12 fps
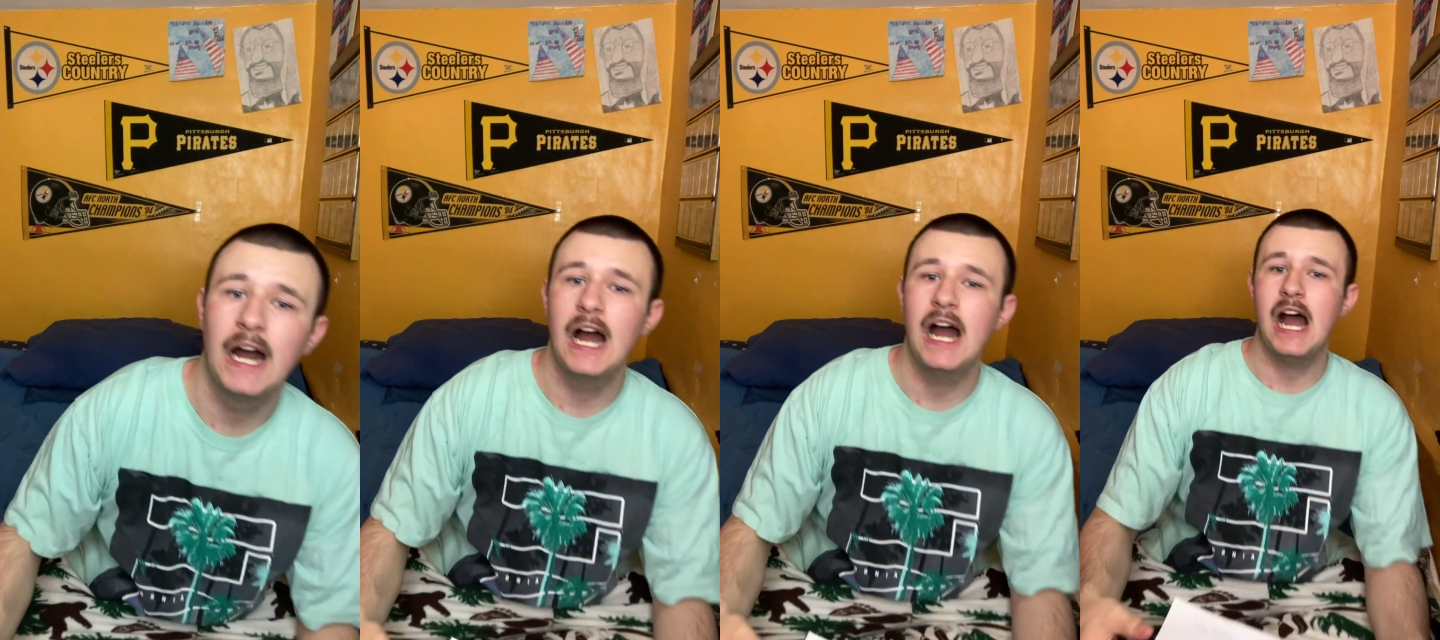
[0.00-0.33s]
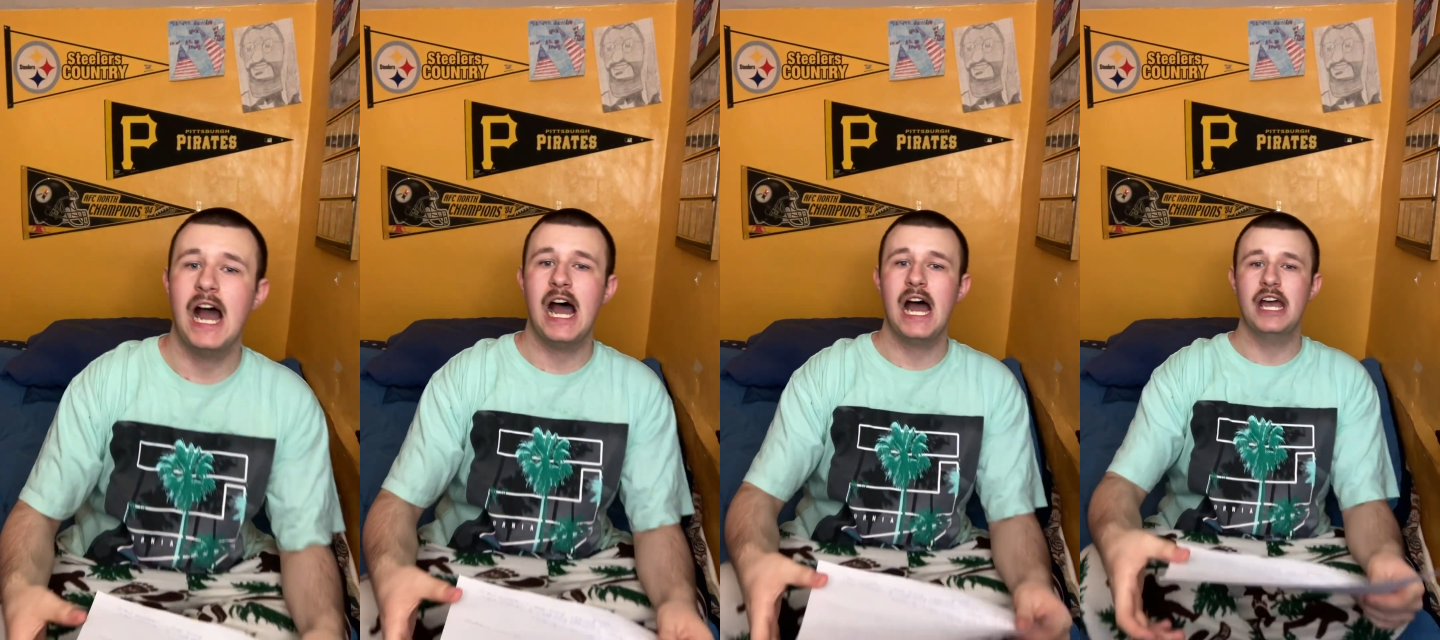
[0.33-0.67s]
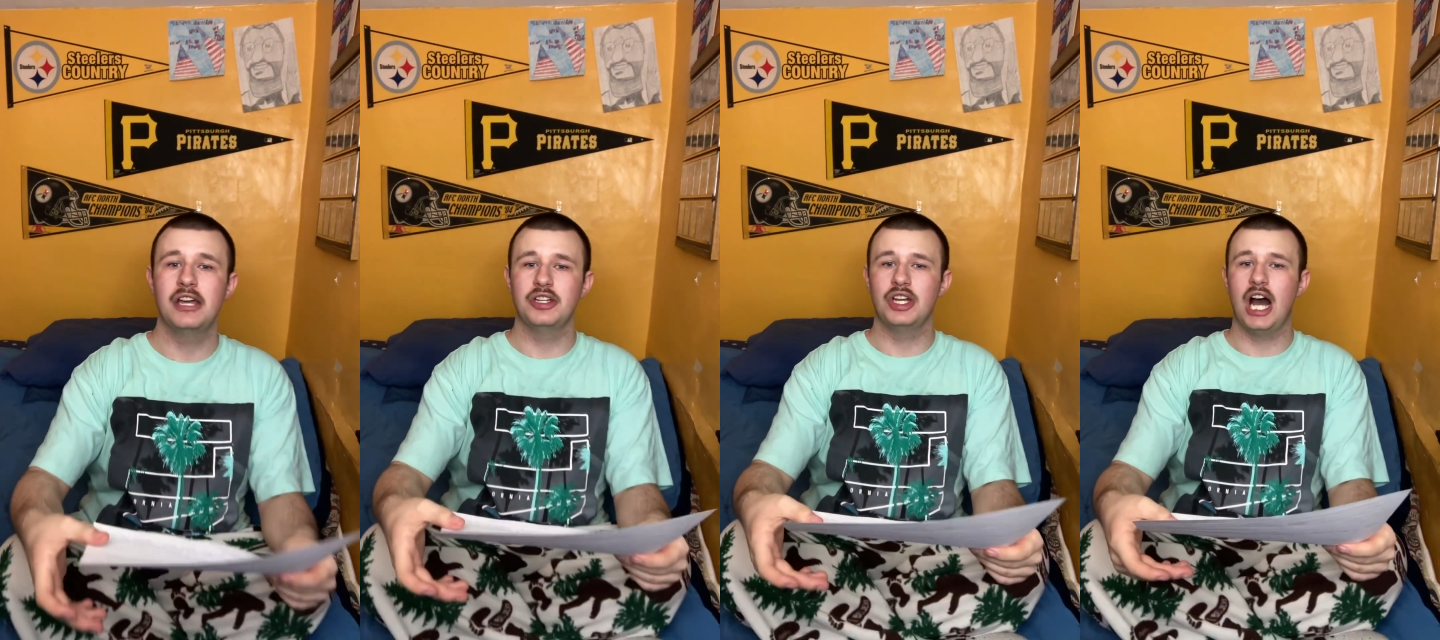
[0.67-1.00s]

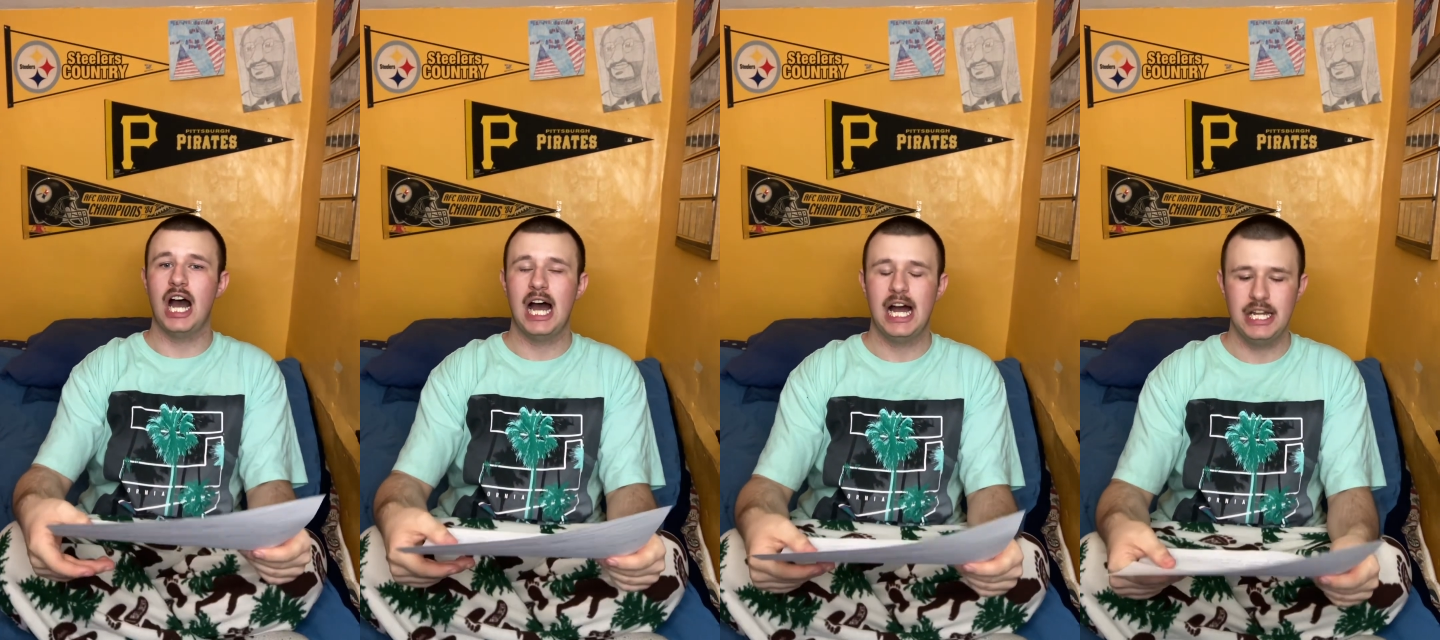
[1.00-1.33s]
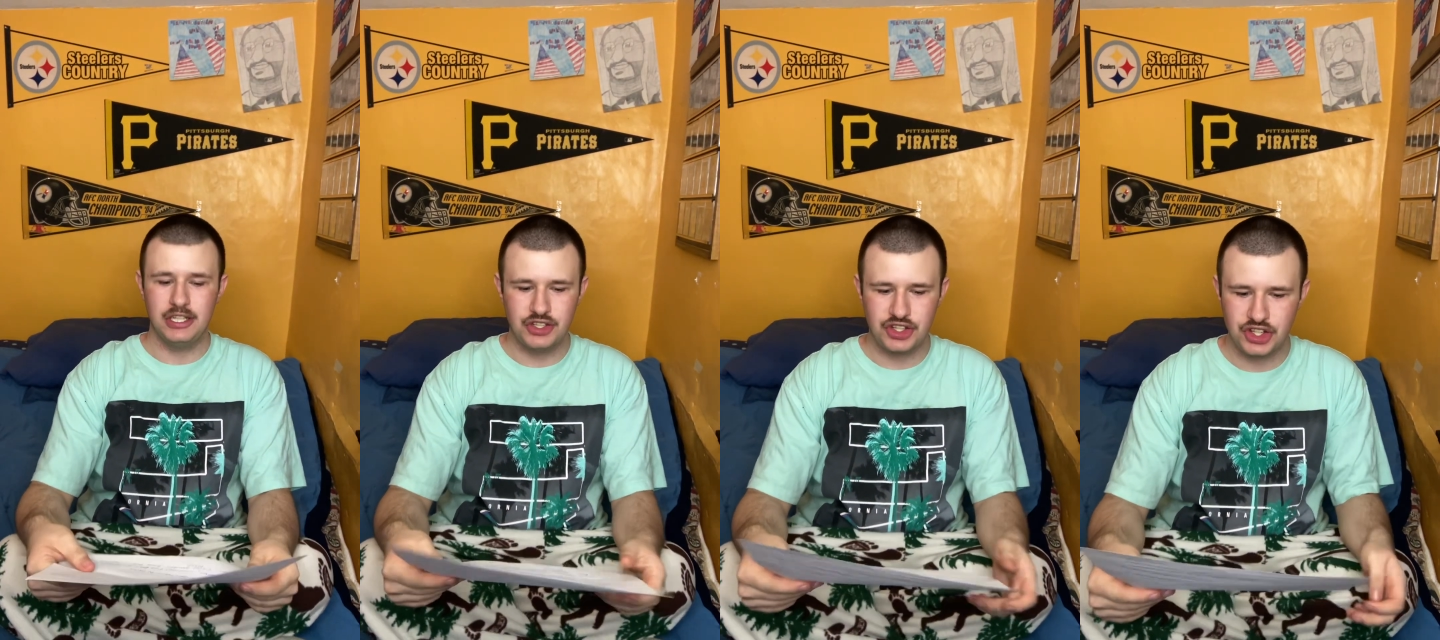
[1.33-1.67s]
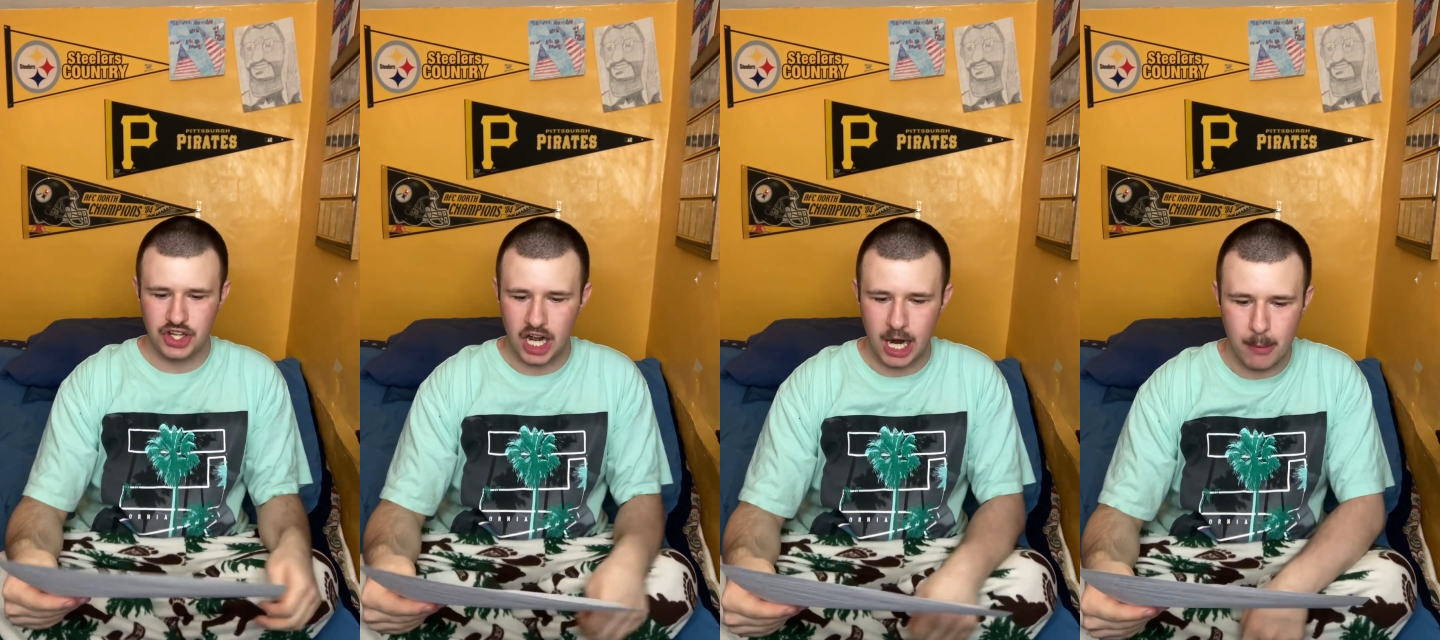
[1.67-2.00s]
Hi guys,
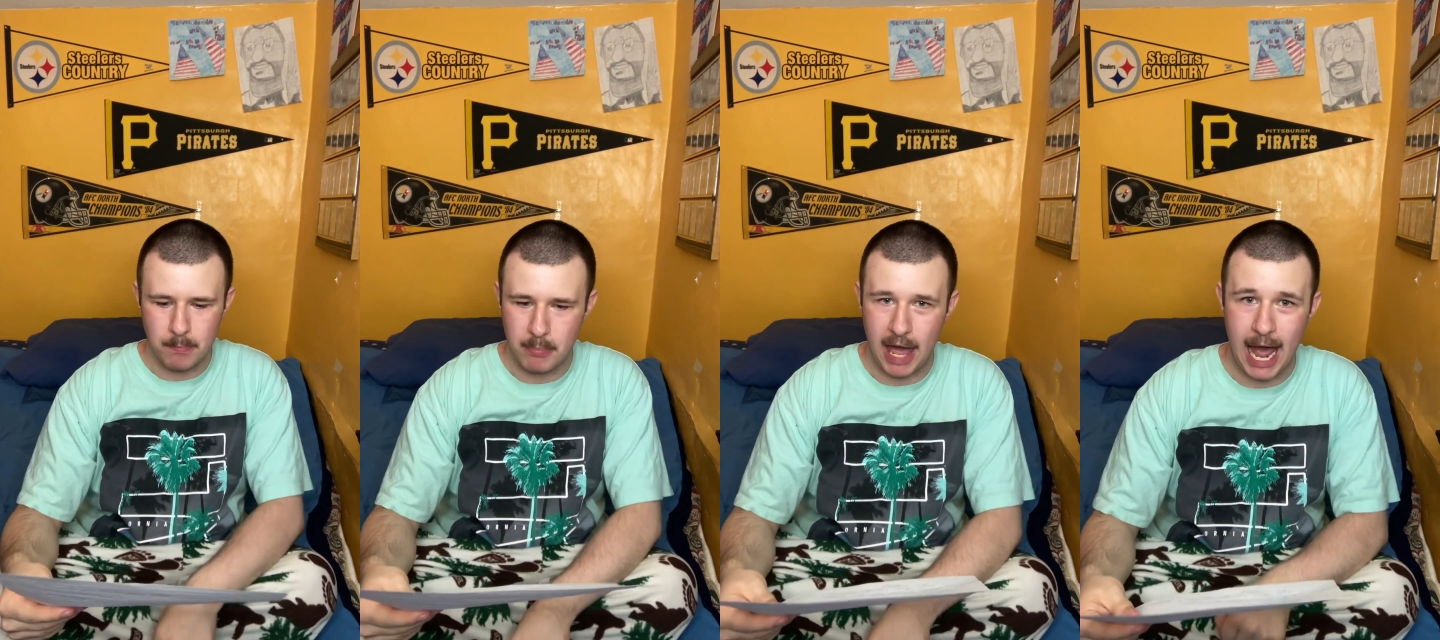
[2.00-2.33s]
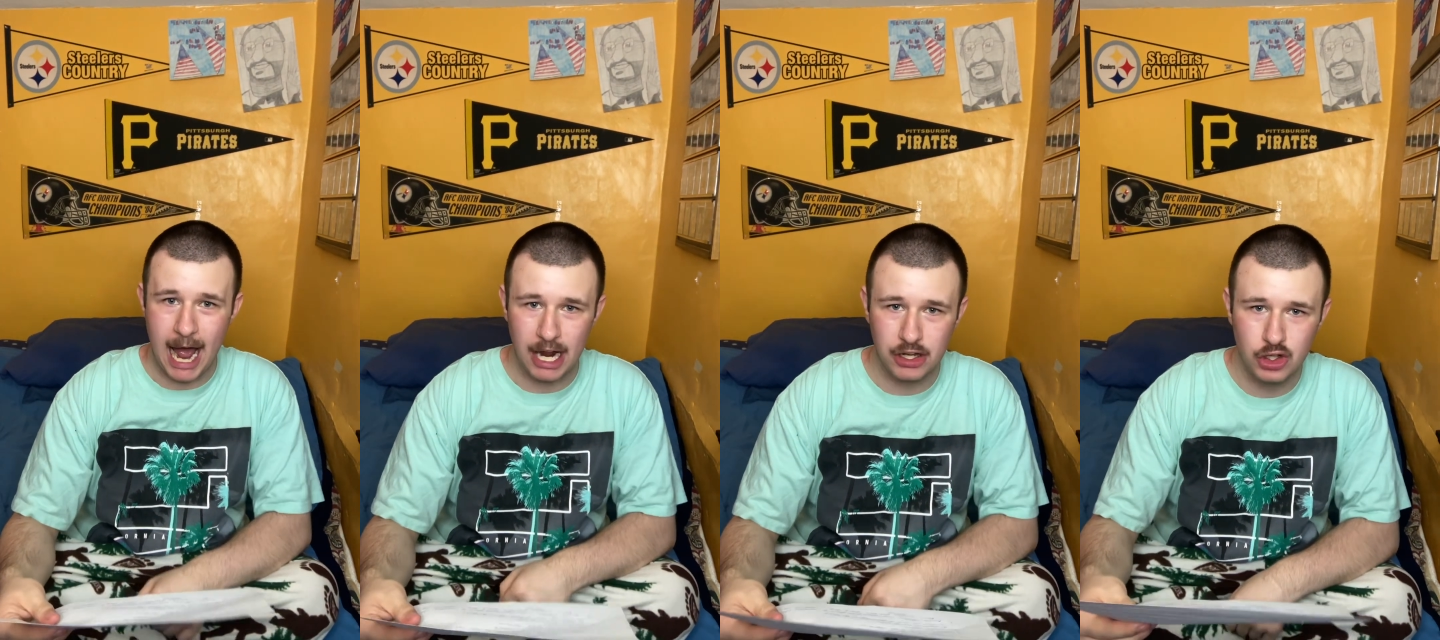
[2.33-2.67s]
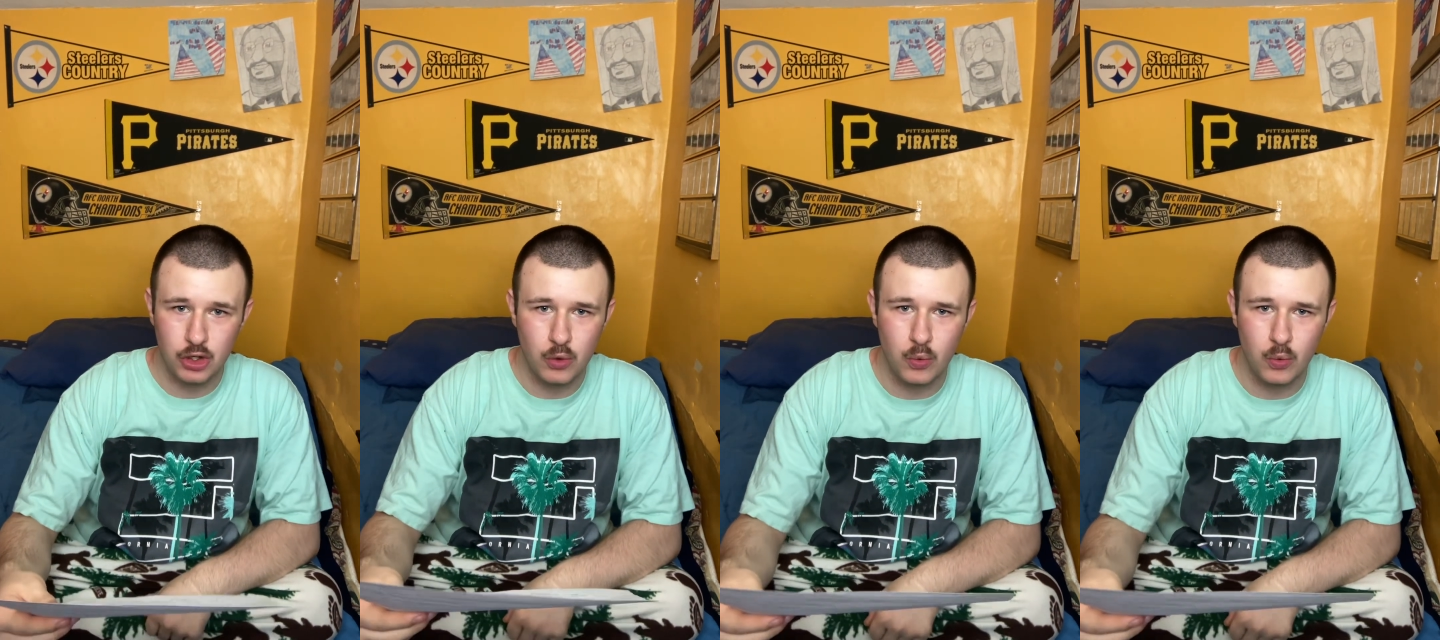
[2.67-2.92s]
I'm back